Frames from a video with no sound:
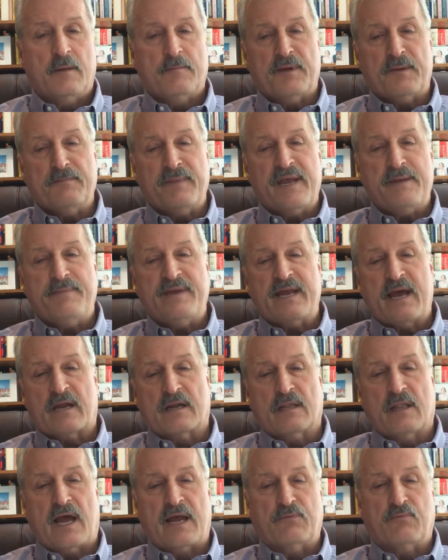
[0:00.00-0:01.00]
but may be
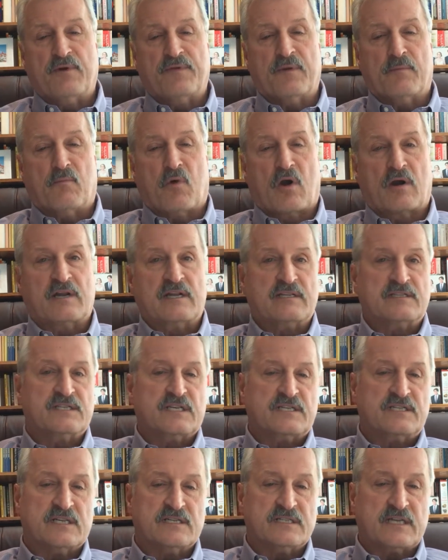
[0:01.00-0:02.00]
out of line with the market
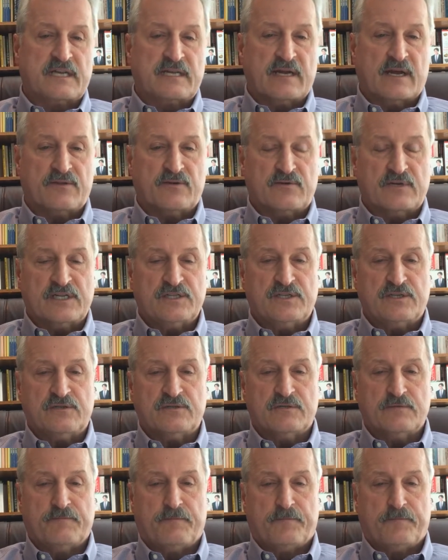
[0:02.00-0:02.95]
suggesting other issues.